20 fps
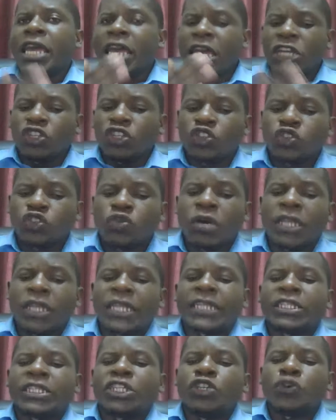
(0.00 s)
Ensure
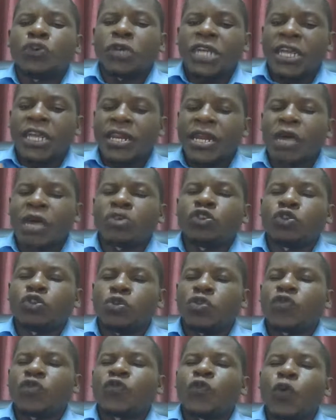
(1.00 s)
that you get down
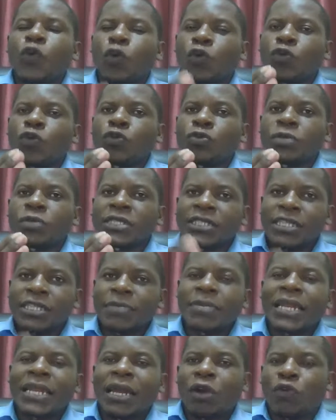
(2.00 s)
to look for
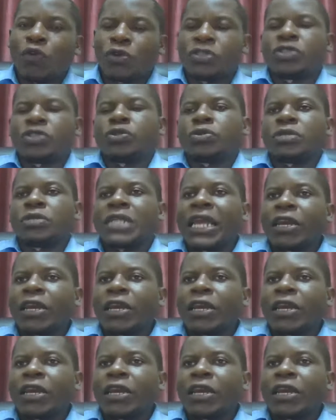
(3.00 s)
similar questions,